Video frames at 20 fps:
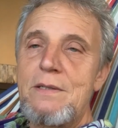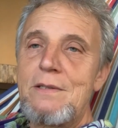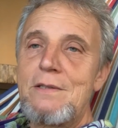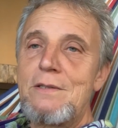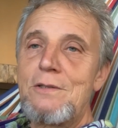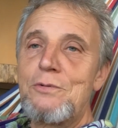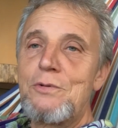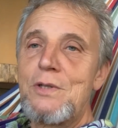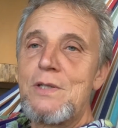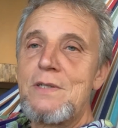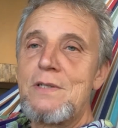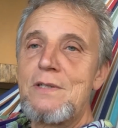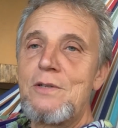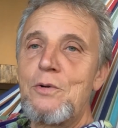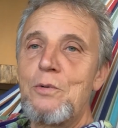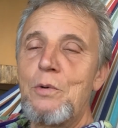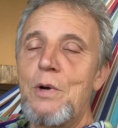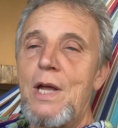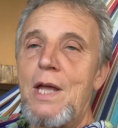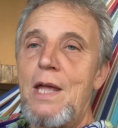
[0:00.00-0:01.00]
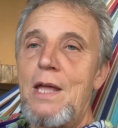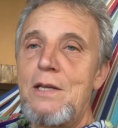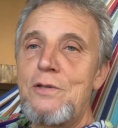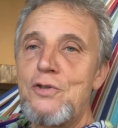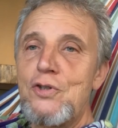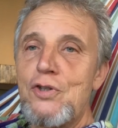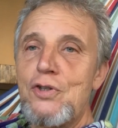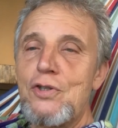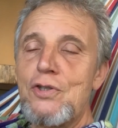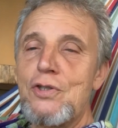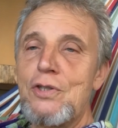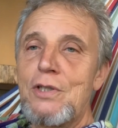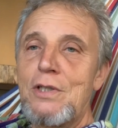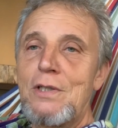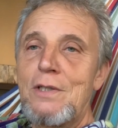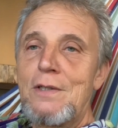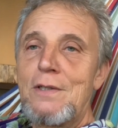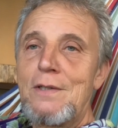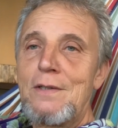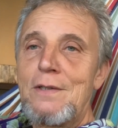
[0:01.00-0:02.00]
into this new
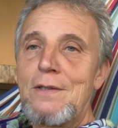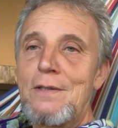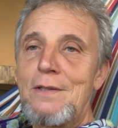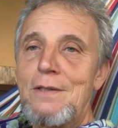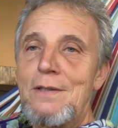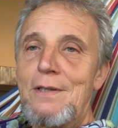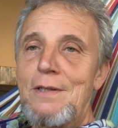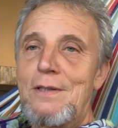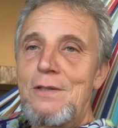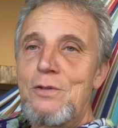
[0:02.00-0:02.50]
age,